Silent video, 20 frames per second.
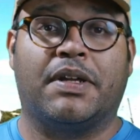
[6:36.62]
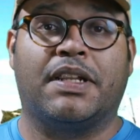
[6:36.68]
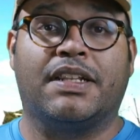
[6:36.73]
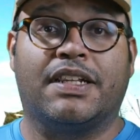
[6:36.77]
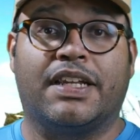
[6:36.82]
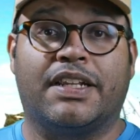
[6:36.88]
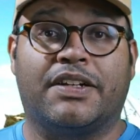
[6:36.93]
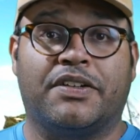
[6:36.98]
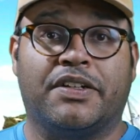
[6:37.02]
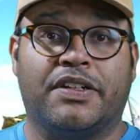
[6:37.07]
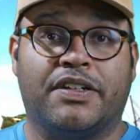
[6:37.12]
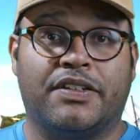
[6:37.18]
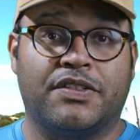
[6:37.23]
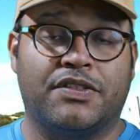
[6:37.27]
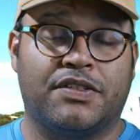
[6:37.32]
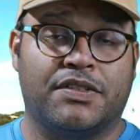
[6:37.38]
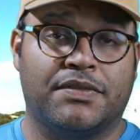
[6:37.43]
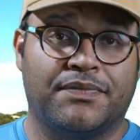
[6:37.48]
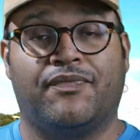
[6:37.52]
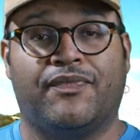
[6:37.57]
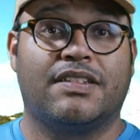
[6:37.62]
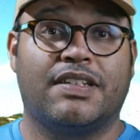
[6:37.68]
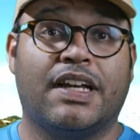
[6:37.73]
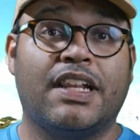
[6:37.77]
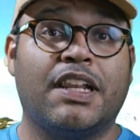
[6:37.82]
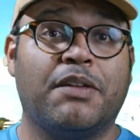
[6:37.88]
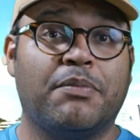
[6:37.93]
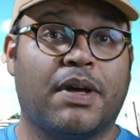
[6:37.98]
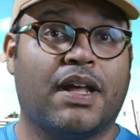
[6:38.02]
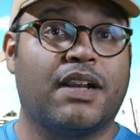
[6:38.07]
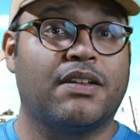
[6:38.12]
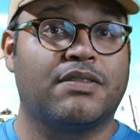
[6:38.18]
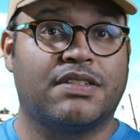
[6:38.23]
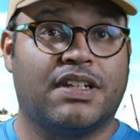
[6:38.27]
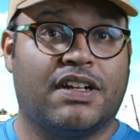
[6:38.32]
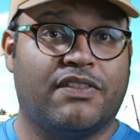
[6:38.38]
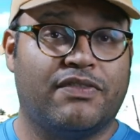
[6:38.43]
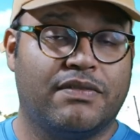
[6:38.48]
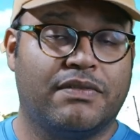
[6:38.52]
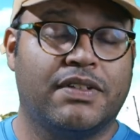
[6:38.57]
in later years. To anybody who's
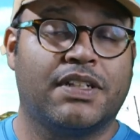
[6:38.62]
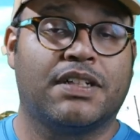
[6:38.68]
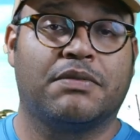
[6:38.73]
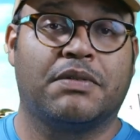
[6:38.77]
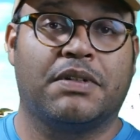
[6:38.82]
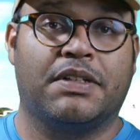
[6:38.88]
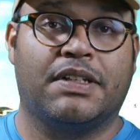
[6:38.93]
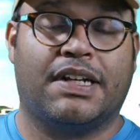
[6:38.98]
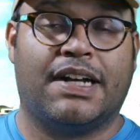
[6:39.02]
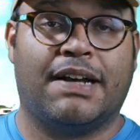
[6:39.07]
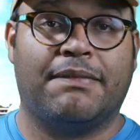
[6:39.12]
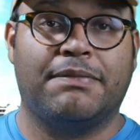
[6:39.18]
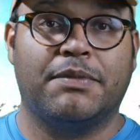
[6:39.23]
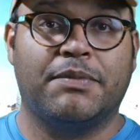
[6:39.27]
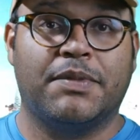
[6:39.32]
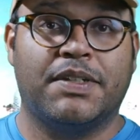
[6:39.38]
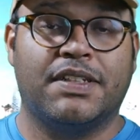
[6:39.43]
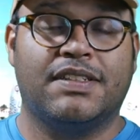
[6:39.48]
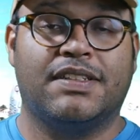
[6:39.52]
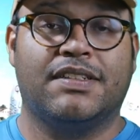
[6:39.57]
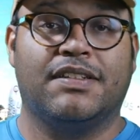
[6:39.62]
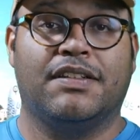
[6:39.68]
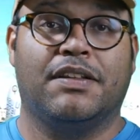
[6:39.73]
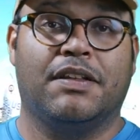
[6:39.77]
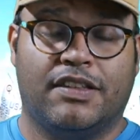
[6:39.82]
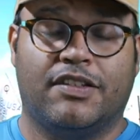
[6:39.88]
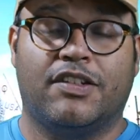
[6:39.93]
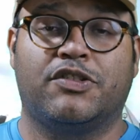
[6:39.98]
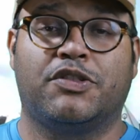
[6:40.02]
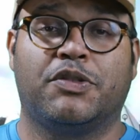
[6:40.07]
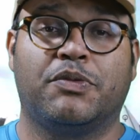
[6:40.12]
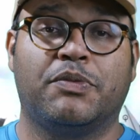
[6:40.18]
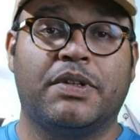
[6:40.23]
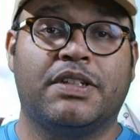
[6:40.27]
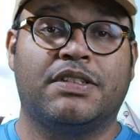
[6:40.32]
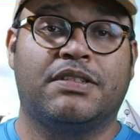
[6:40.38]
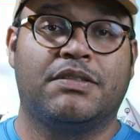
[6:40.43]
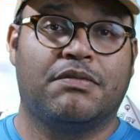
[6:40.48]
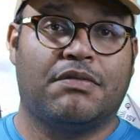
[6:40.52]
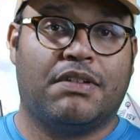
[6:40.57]
not familiar with the Optimist, there's a
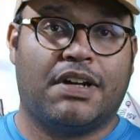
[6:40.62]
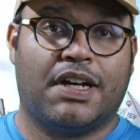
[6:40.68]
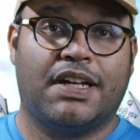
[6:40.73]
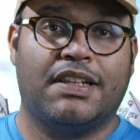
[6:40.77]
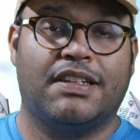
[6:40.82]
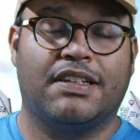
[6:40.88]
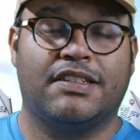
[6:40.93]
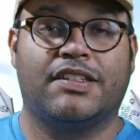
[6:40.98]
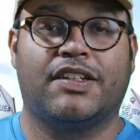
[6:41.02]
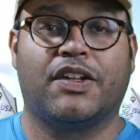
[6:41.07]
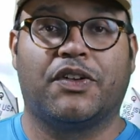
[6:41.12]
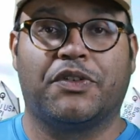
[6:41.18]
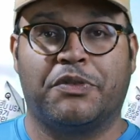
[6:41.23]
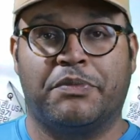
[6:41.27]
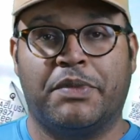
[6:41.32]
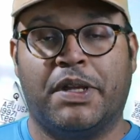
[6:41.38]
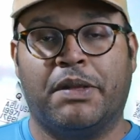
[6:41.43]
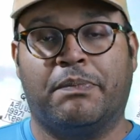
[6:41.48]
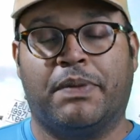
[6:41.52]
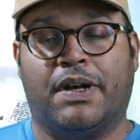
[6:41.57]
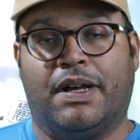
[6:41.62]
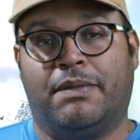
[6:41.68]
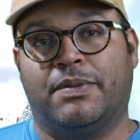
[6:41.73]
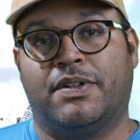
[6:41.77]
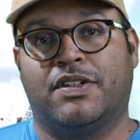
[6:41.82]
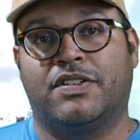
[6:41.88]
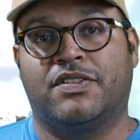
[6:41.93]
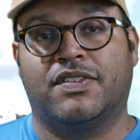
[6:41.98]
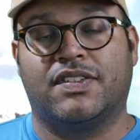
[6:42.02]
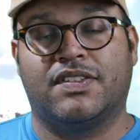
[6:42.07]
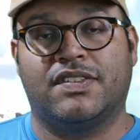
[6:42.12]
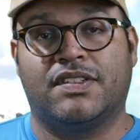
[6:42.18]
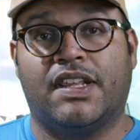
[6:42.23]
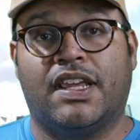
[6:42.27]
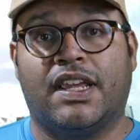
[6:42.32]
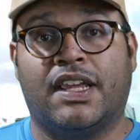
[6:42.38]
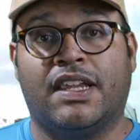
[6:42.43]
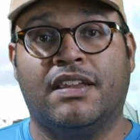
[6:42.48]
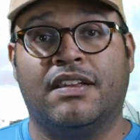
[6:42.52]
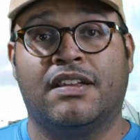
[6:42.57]
reason why they still remain popular to this
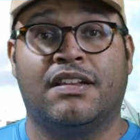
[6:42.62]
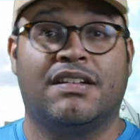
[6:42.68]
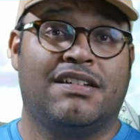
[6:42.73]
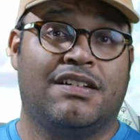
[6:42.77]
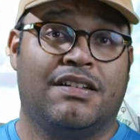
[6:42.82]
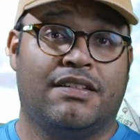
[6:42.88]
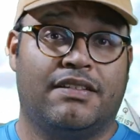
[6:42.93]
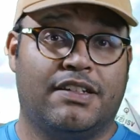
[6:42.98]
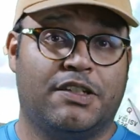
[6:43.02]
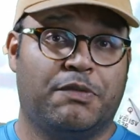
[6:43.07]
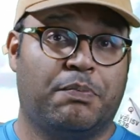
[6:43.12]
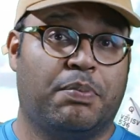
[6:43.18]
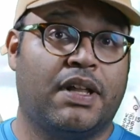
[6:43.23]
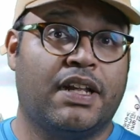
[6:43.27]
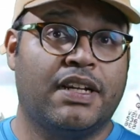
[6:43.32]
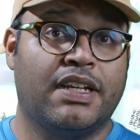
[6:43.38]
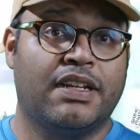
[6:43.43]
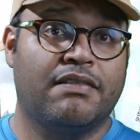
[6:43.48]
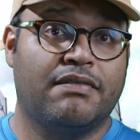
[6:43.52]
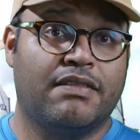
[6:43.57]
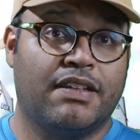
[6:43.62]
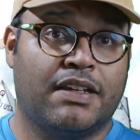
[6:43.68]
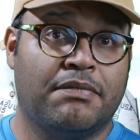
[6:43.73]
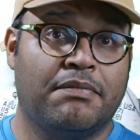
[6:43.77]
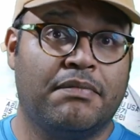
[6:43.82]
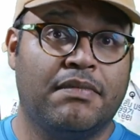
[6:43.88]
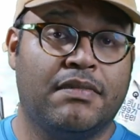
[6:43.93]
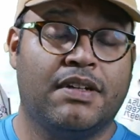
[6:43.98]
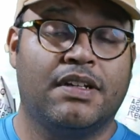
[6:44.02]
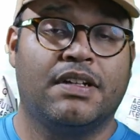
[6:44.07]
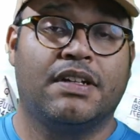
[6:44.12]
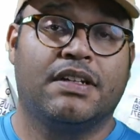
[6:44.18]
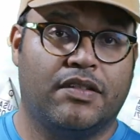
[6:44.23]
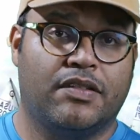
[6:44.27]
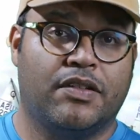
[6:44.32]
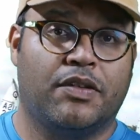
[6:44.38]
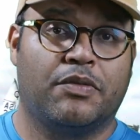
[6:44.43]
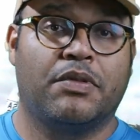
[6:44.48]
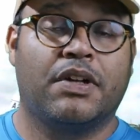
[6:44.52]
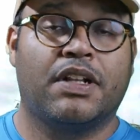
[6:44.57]
day. There's plenty of them,
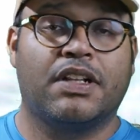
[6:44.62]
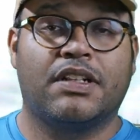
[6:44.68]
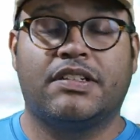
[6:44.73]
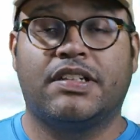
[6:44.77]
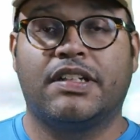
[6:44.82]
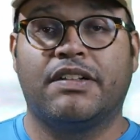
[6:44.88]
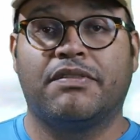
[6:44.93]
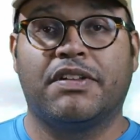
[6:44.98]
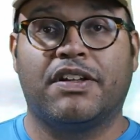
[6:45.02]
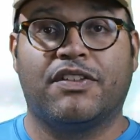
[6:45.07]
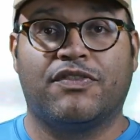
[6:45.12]
they're relatively